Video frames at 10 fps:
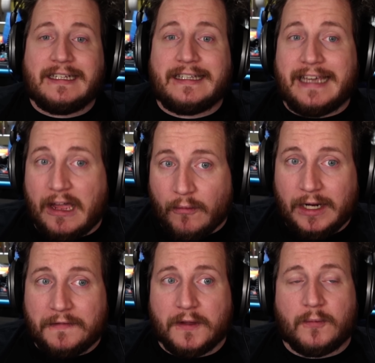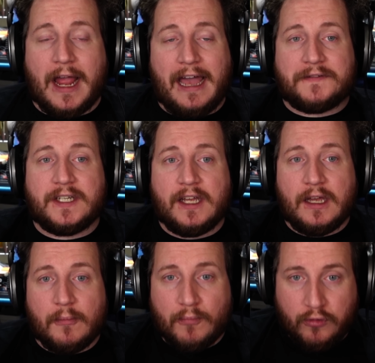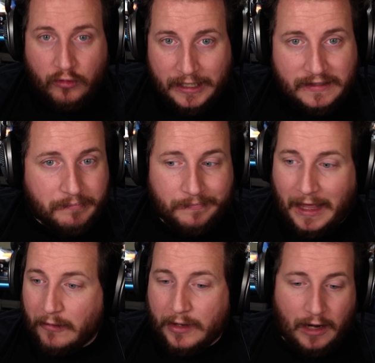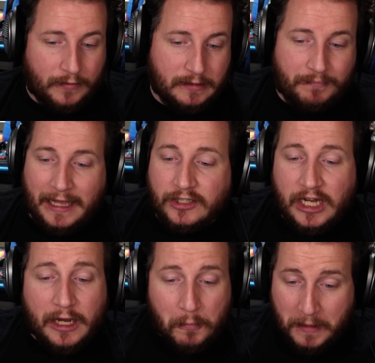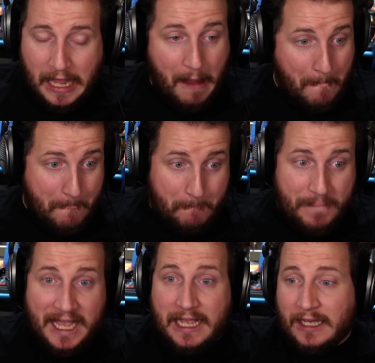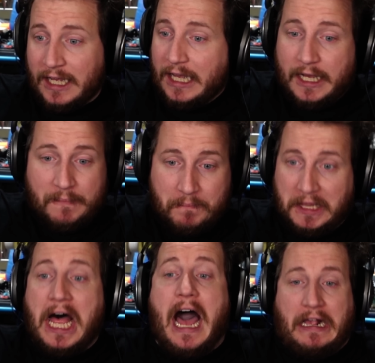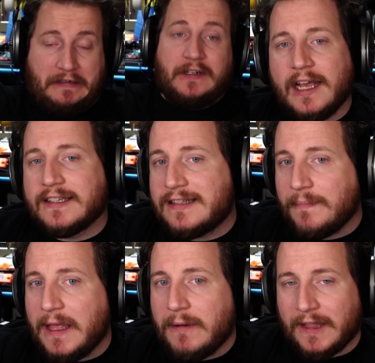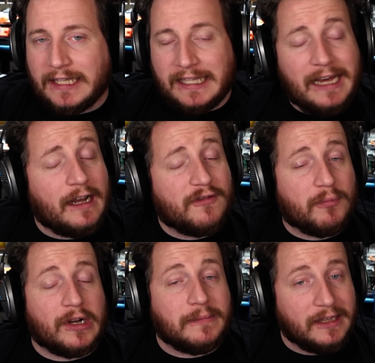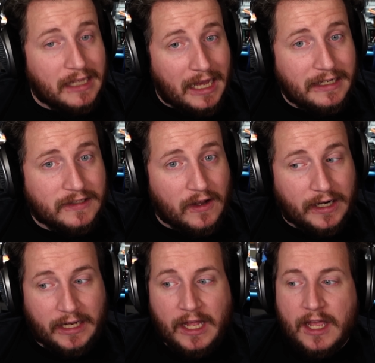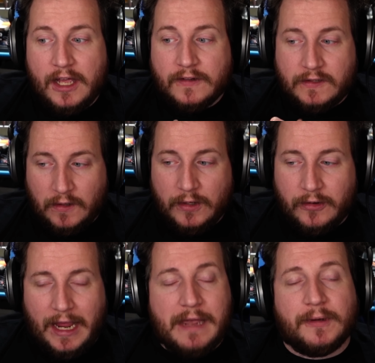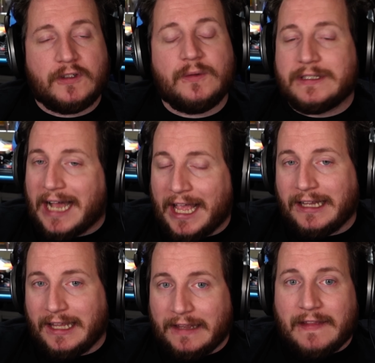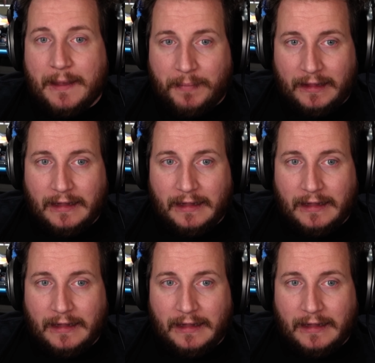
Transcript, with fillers: get rid of the raft. Print, I don't care if it's a Benchy, it could be a big block. Something with a lot of brim lines on it, so you're able to dial in that bed